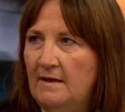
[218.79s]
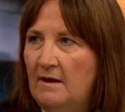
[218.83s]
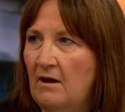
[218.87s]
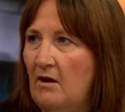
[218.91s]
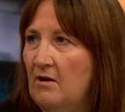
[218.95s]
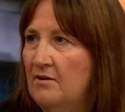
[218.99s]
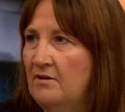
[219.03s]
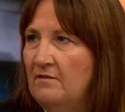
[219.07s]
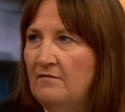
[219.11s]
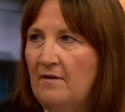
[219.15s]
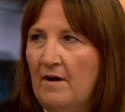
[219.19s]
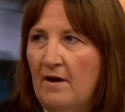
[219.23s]

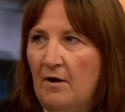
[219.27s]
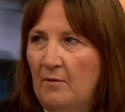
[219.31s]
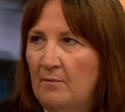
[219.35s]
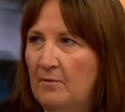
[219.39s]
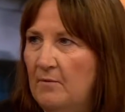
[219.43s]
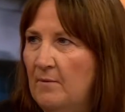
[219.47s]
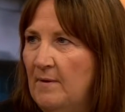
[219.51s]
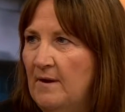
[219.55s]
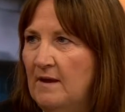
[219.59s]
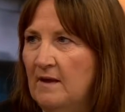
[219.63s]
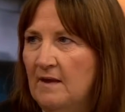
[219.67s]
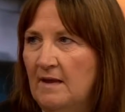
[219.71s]
kind of help
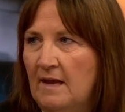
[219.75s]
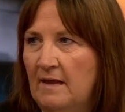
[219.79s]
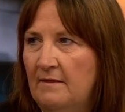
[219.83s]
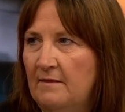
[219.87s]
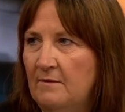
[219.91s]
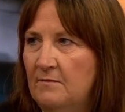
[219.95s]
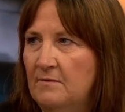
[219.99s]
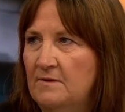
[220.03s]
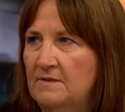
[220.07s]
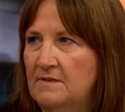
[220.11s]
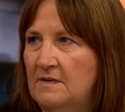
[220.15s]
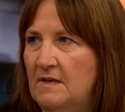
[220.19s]
that we could get
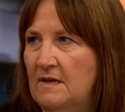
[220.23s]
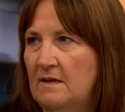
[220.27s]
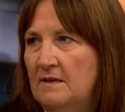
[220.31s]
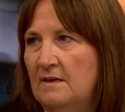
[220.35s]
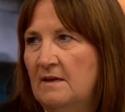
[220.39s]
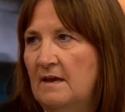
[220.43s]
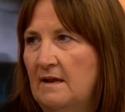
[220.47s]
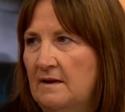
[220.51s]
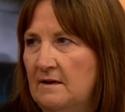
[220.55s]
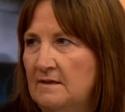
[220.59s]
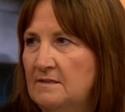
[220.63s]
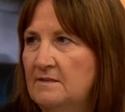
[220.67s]
that would
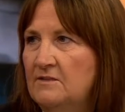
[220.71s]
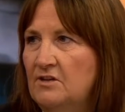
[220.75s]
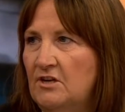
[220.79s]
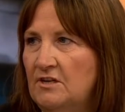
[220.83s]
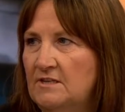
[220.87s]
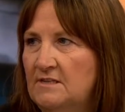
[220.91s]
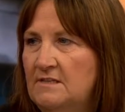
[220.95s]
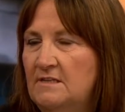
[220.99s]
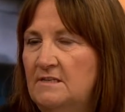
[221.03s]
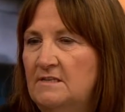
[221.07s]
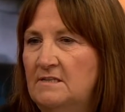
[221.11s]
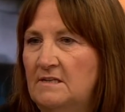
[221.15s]
get, get us
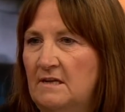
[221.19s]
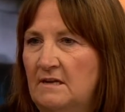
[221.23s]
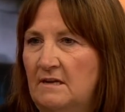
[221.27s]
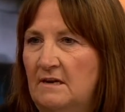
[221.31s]
justice.